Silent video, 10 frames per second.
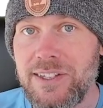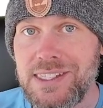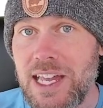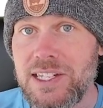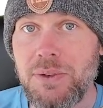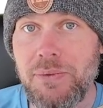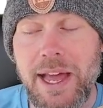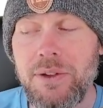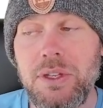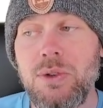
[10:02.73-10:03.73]
set
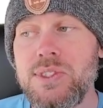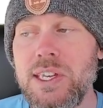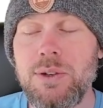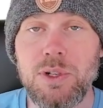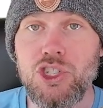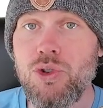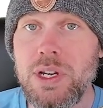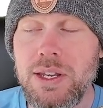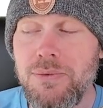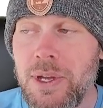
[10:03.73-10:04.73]
values and
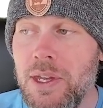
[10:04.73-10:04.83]
retrieve